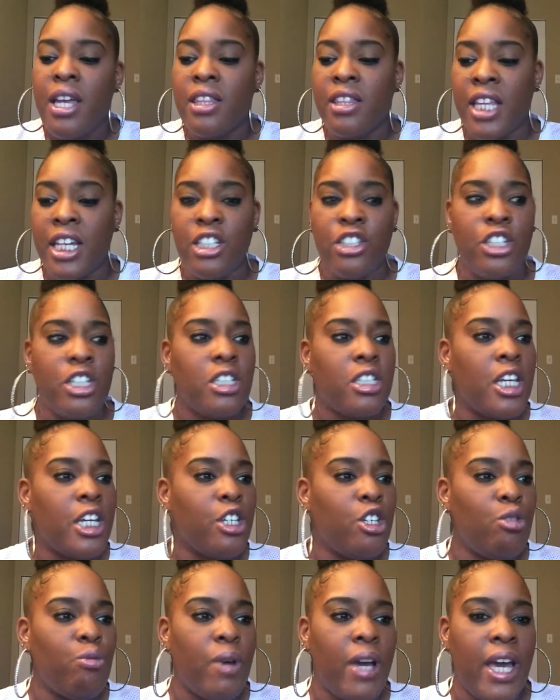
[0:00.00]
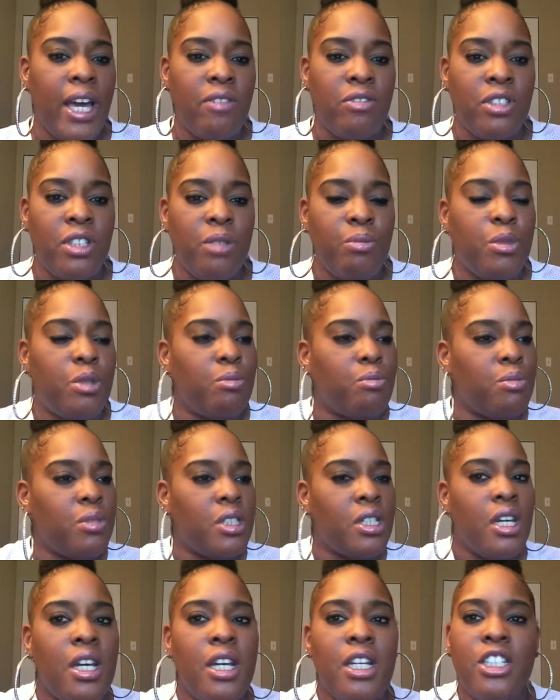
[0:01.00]
that just like you would have symptoms,
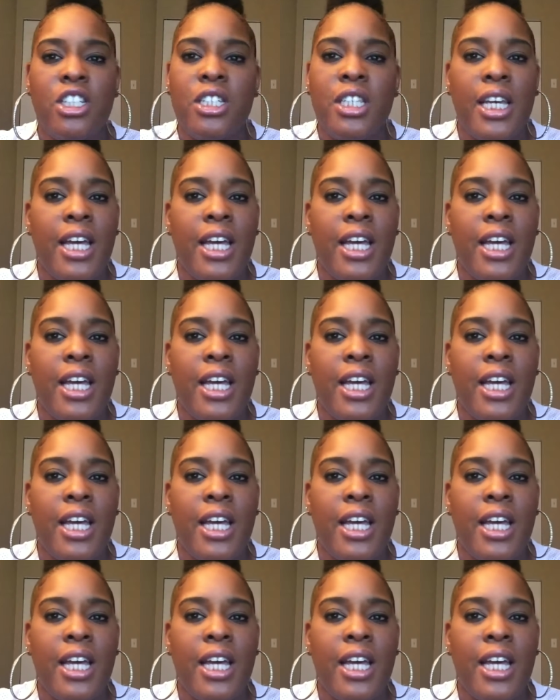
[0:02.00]
just